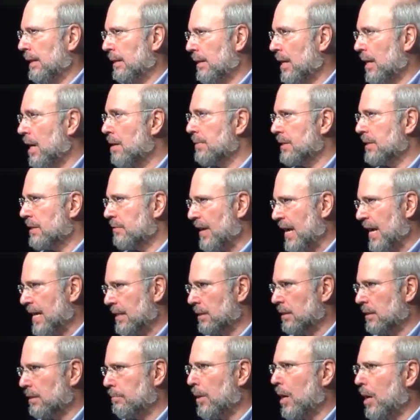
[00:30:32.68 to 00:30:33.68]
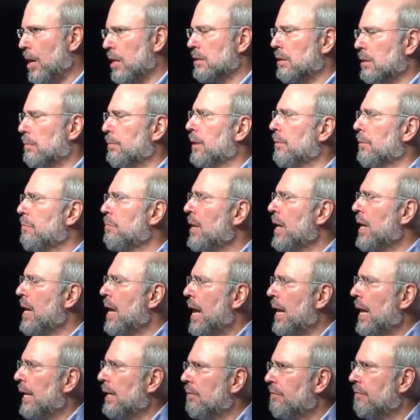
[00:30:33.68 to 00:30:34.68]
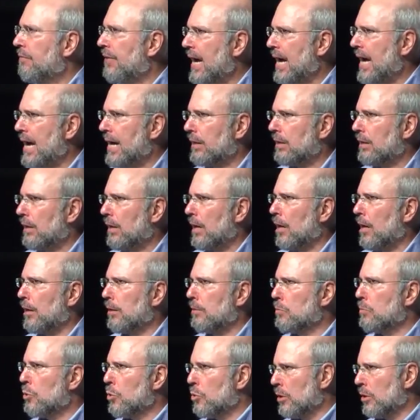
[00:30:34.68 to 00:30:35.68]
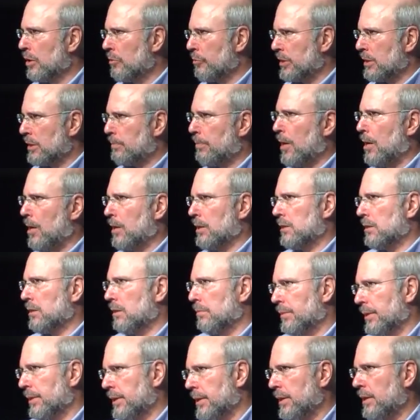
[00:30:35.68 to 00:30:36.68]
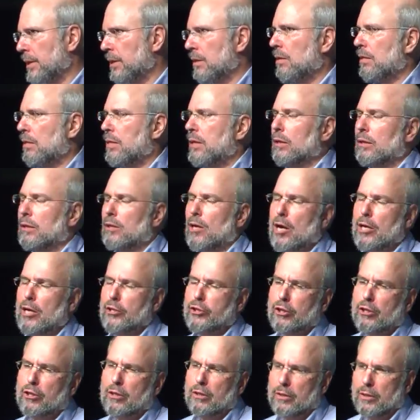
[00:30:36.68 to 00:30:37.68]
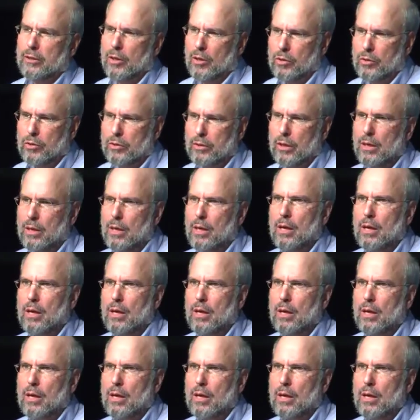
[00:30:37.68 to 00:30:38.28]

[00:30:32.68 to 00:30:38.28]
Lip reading: come as fast as possible. And in fact, on a more responsibly theological note,